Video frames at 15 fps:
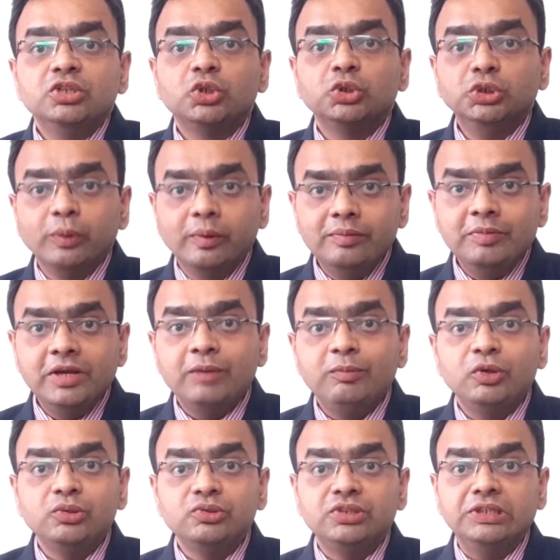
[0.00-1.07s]
So you will be
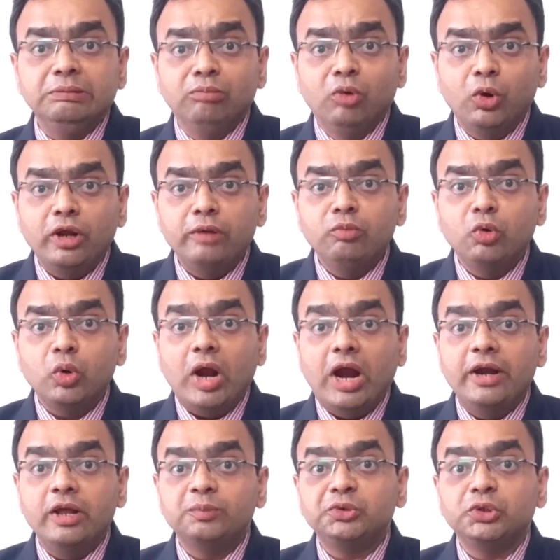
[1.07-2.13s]
able to see more and more
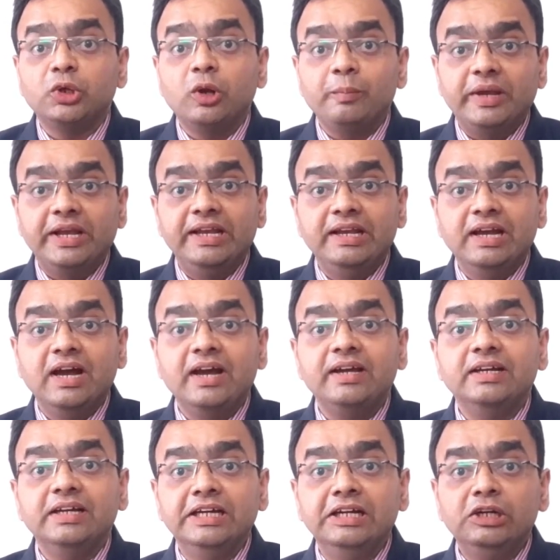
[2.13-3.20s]
adoption of
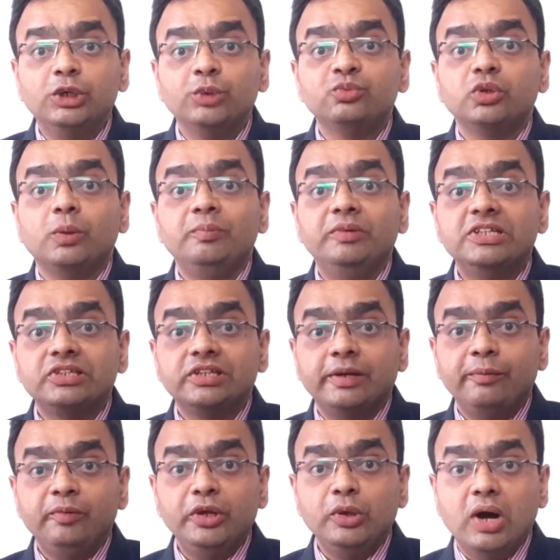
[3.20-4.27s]
AI in terms of
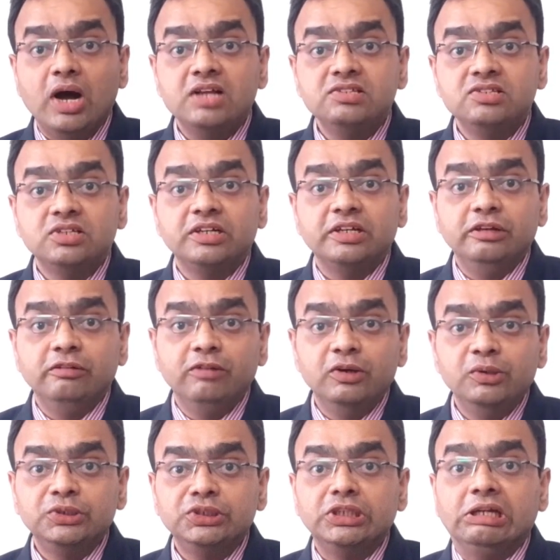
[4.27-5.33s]
descriptive answer
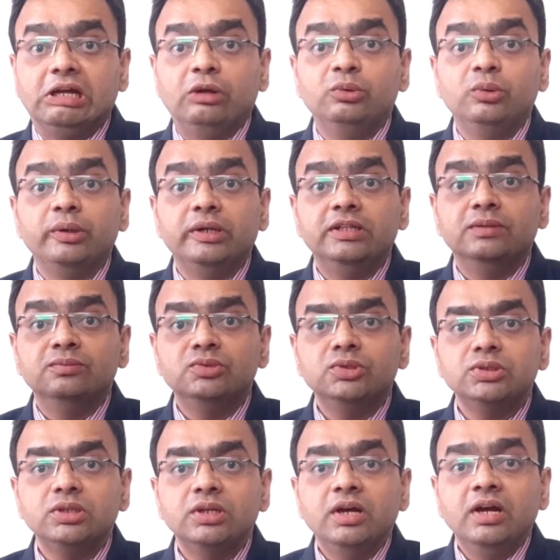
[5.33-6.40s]
evaluation
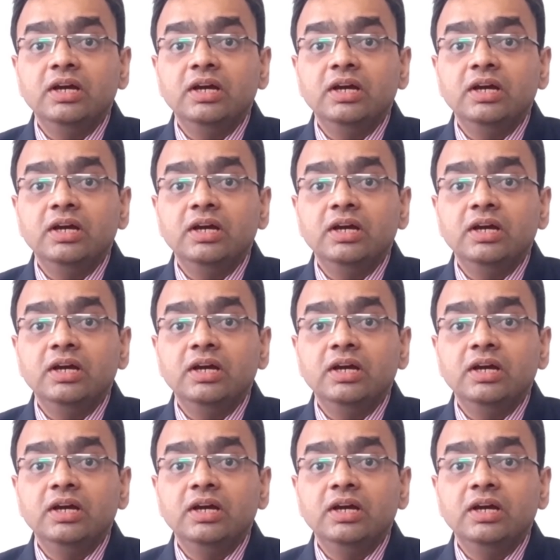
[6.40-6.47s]
algorithms.